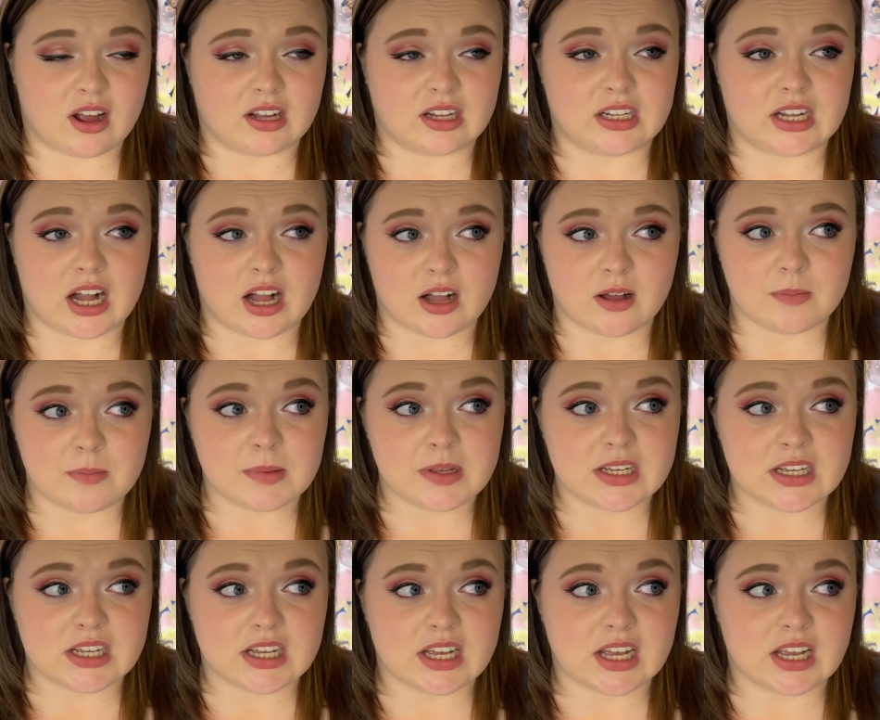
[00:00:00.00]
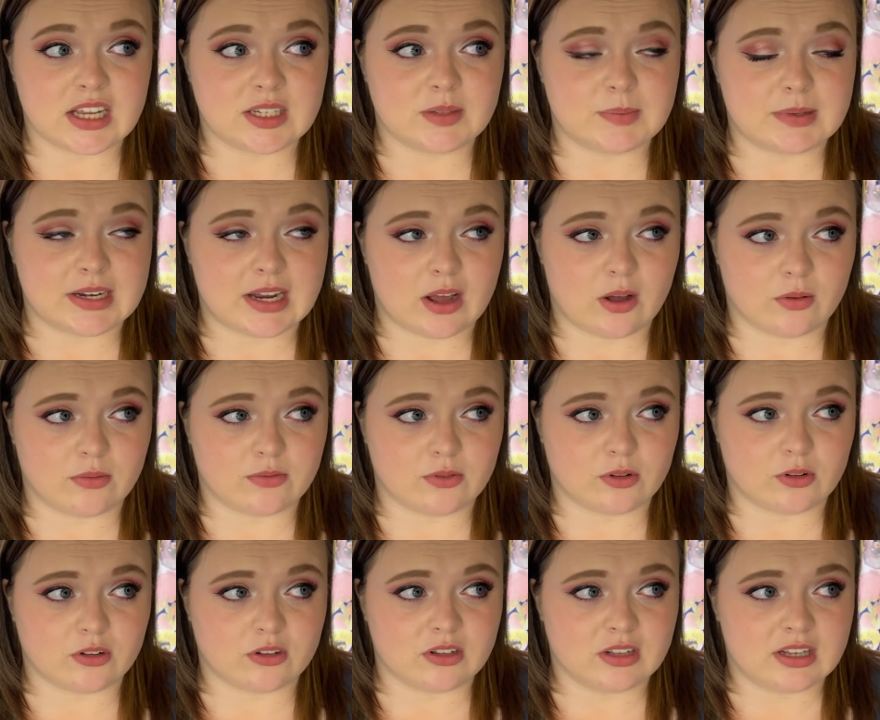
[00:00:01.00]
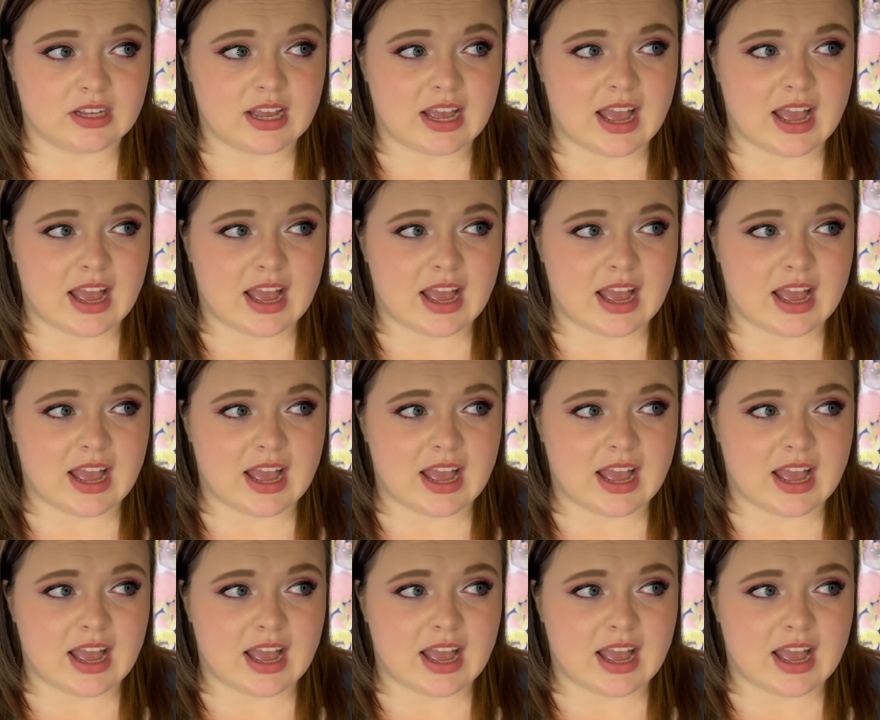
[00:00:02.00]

gum has been helpful.